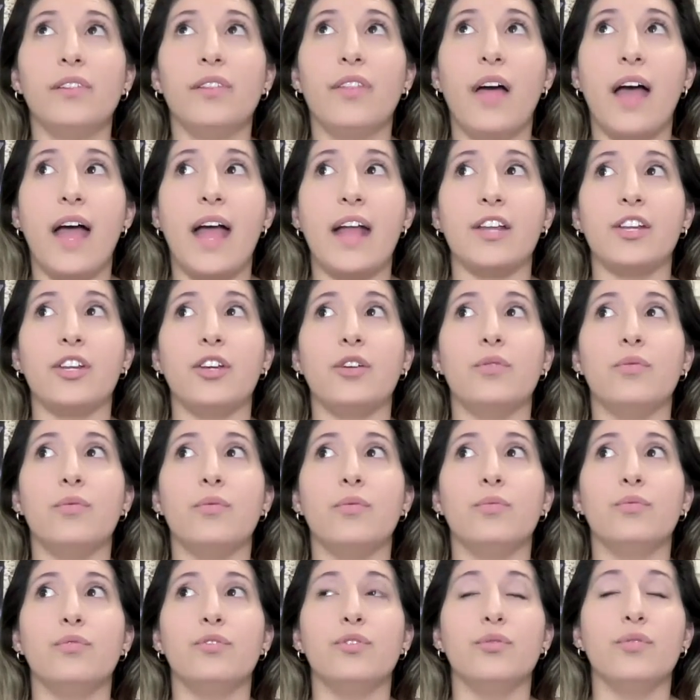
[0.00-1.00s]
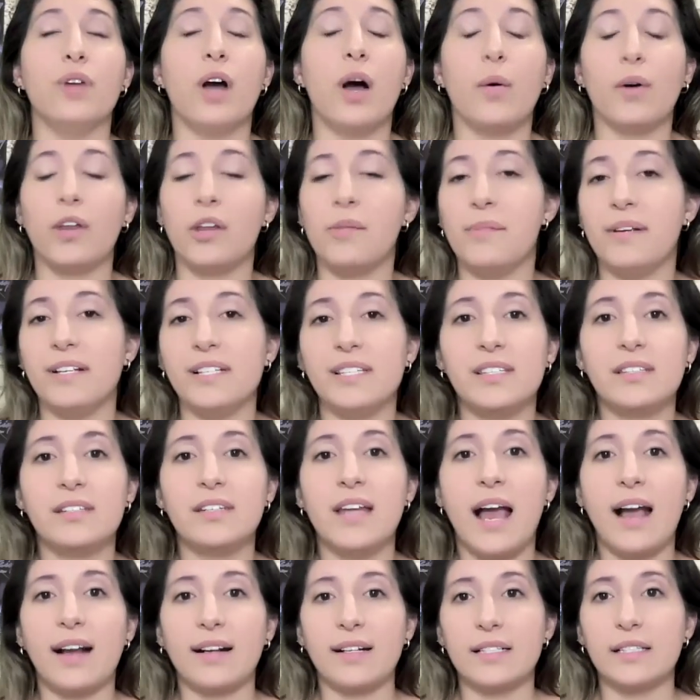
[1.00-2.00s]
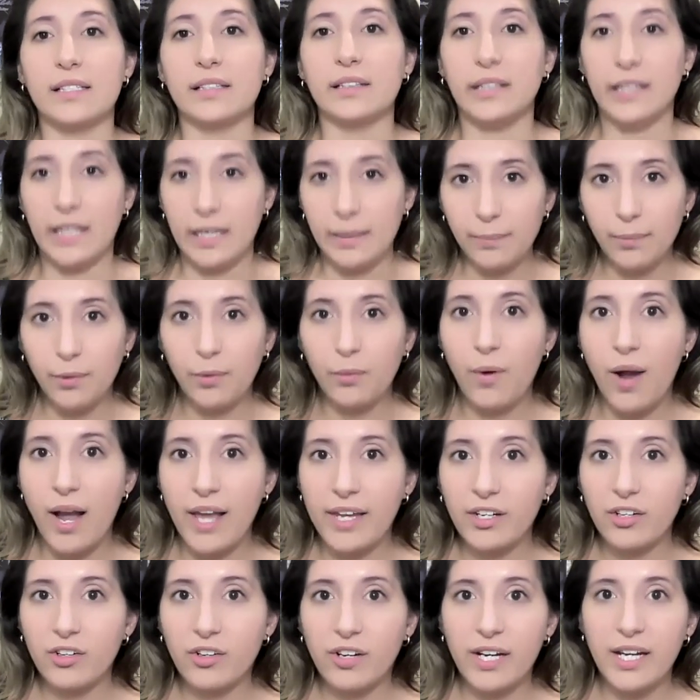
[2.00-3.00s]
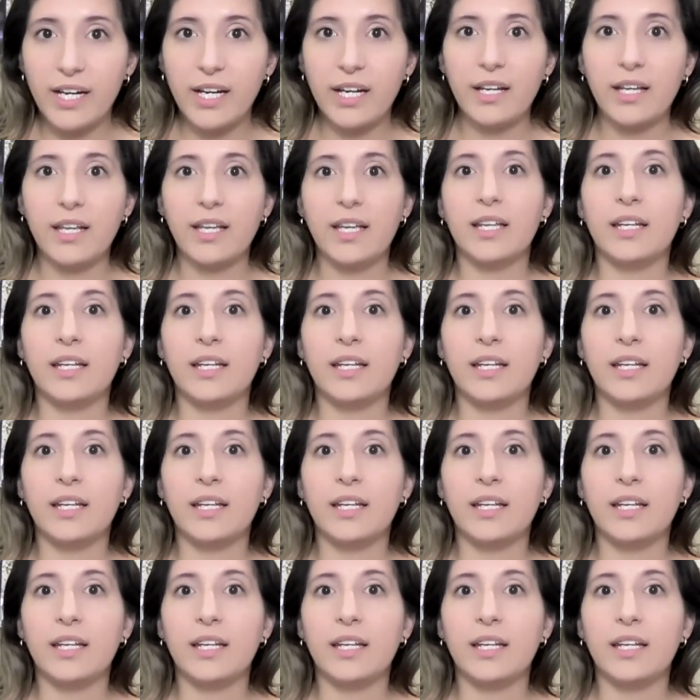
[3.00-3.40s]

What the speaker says: then you do not want to miss Stag's Leap Winery.